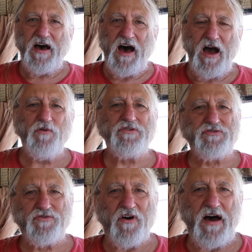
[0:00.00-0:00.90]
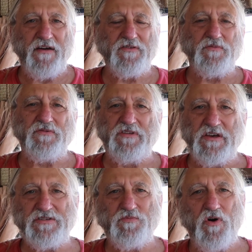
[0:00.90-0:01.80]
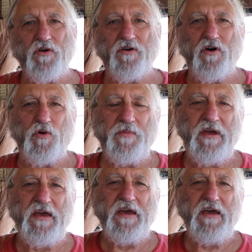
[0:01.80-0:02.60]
I was driving this motorhome